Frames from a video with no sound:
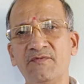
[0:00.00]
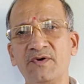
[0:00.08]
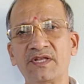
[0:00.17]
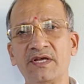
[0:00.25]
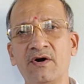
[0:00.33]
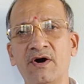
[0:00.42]
before
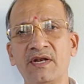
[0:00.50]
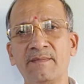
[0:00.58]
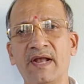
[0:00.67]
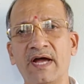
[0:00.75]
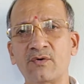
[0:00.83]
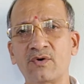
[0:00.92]
the
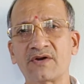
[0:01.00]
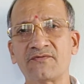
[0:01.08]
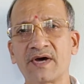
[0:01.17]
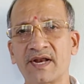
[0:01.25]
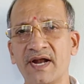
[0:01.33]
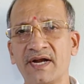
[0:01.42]
Honorable High Court
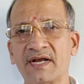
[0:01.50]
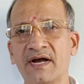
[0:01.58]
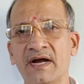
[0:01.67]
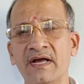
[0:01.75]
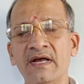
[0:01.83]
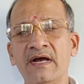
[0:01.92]
of
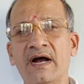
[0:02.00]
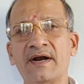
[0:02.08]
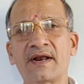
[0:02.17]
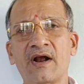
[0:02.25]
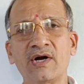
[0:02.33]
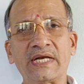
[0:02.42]
Karnataka
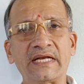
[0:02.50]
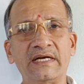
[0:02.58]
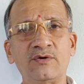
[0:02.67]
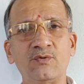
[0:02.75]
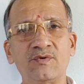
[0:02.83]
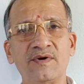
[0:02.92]
under Article
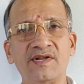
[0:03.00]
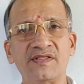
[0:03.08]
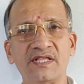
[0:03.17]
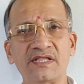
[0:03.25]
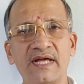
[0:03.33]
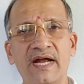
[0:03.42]

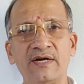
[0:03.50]
226